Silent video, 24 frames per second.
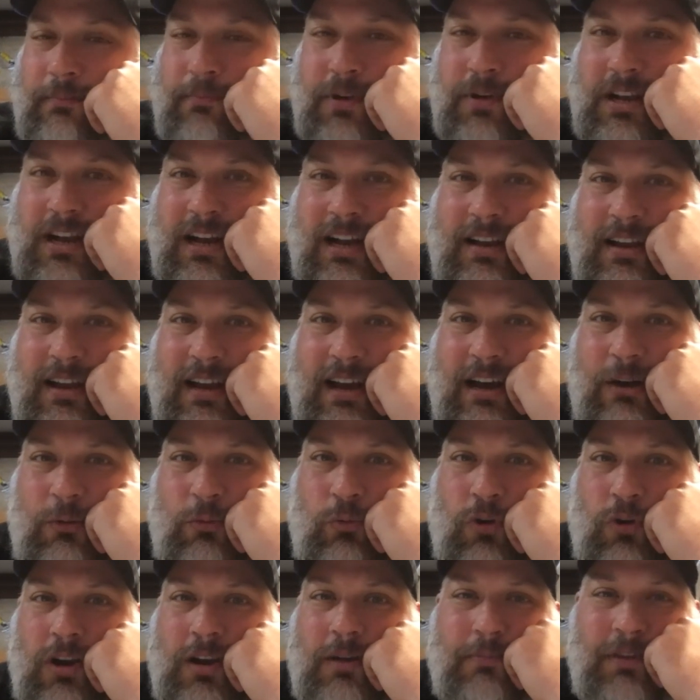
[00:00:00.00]
but I
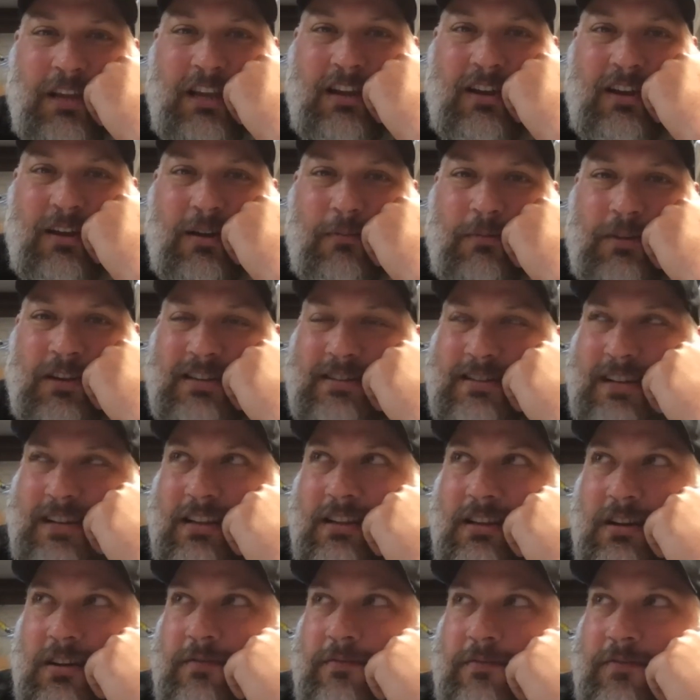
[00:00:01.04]
want to be here because I
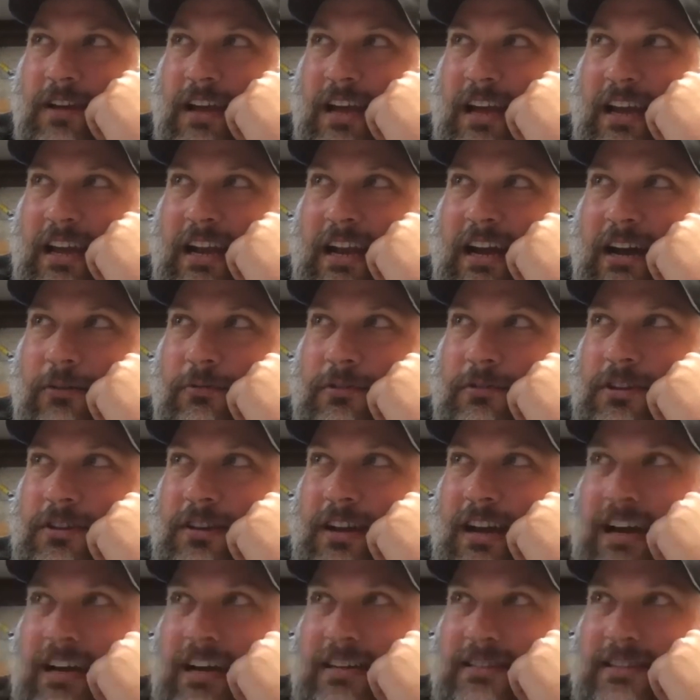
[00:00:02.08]
love hanging out with you
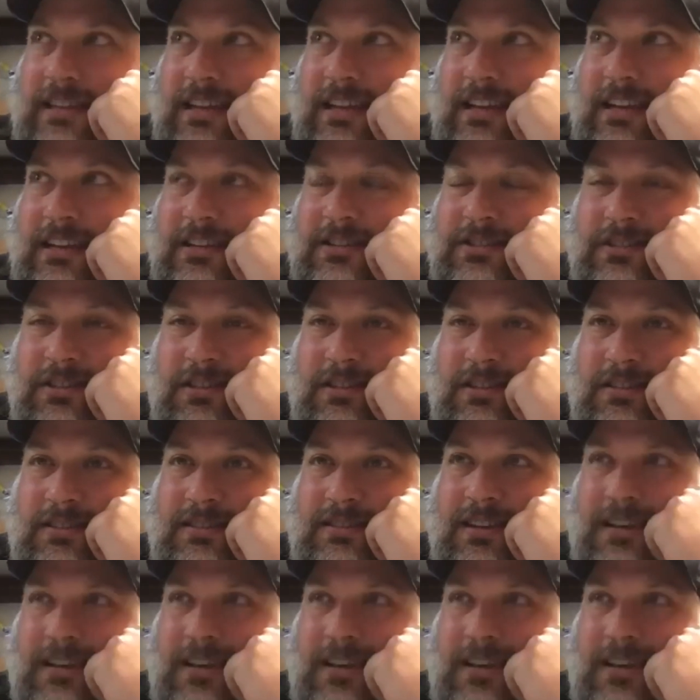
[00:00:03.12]
guys. And it's just,